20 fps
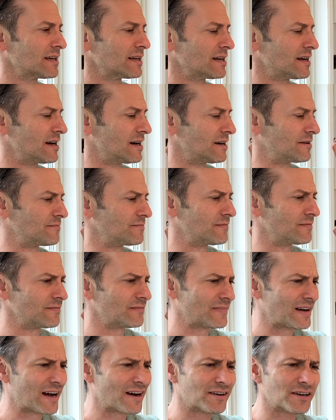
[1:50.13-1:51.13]

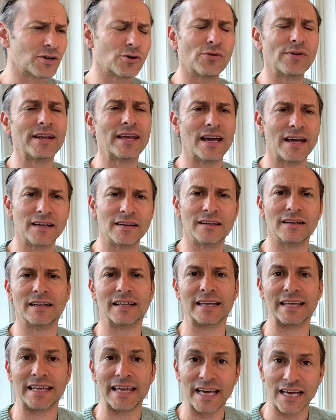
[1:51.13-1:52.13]
how to create an
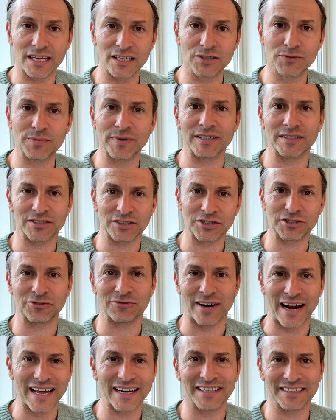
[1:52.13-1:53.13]
engagement
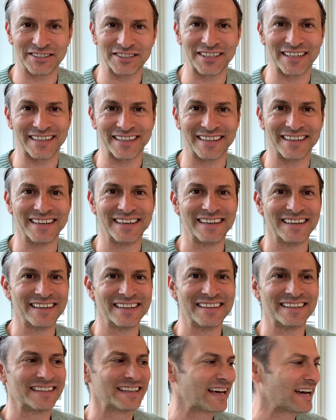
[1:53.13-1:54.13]
strategy,
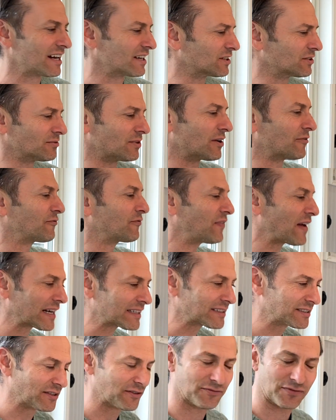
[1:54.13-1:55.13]
how to
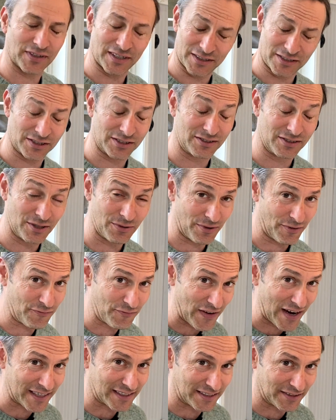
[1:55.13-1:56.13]
do
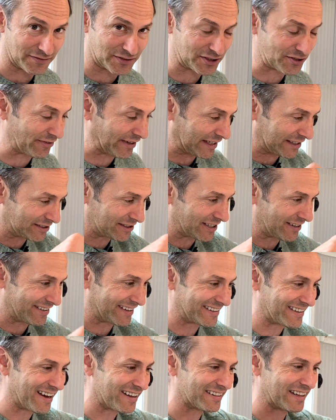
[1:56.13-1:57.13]
effective screen
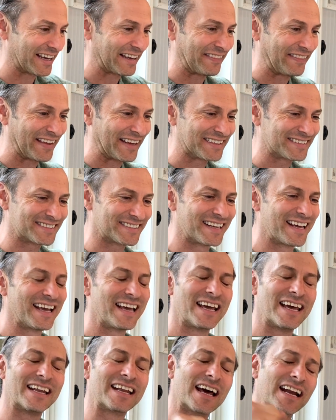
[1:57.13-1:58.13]
sharing, not like this,
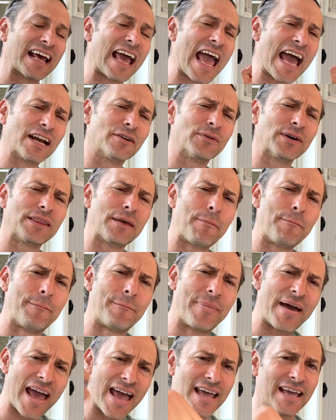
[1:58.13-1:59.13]
and how to end with a
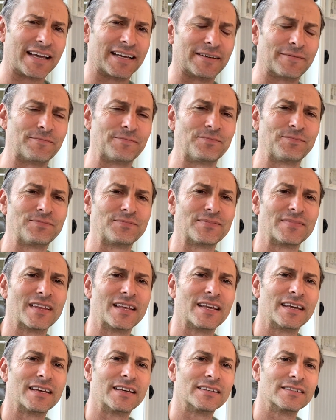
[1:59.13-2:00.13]
bang.
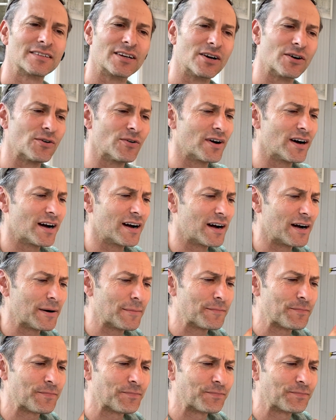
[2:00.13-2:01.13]
So
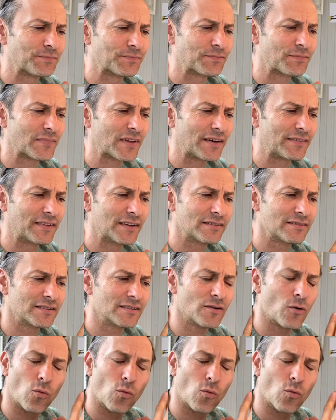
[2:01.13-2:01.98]
this is a